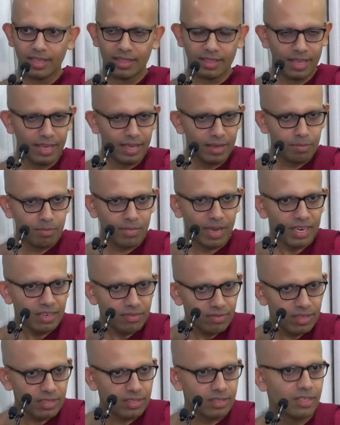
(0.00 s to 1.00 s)
they
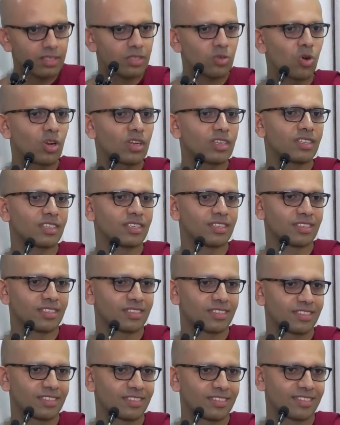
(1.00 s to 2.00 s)
manifest these
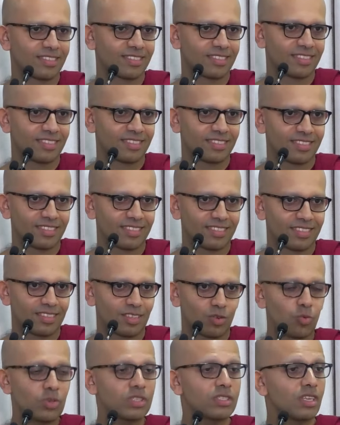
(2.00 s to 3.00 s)
qualities.
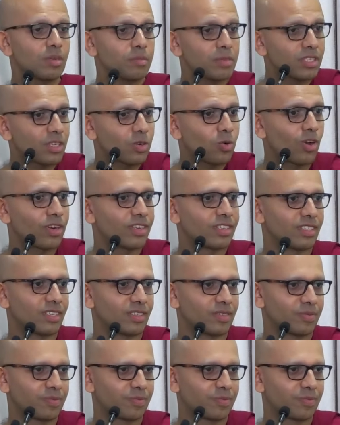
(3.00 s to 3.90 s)
Wisdom is a quality.